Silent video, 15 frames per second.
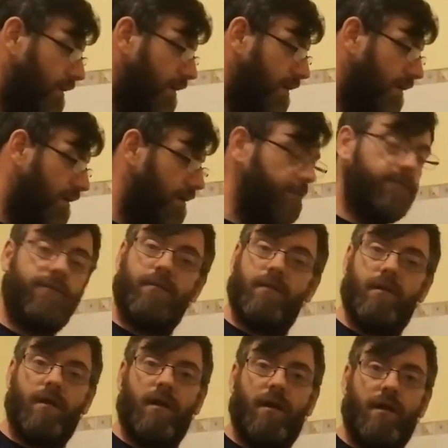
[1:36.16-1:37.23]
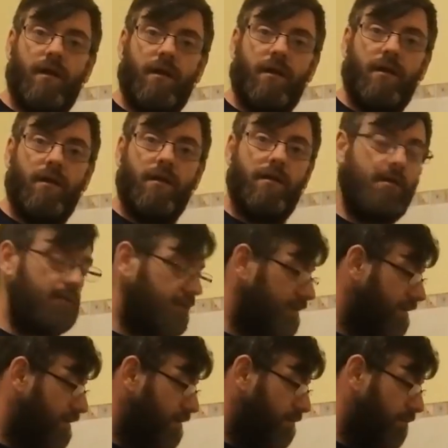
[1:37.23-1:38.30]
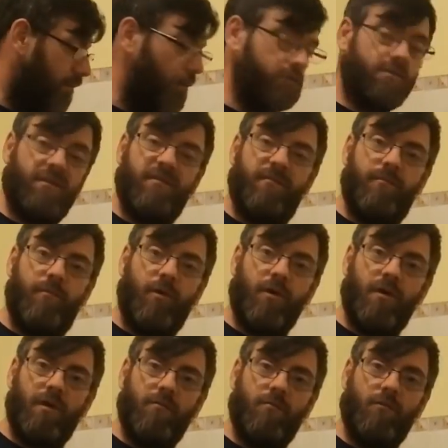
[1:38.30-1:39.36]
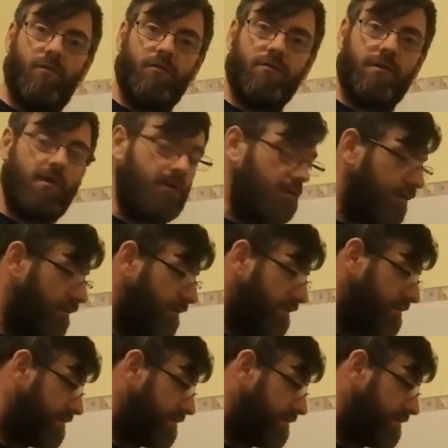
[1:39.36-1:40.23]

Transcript: have a pot of boiling water on the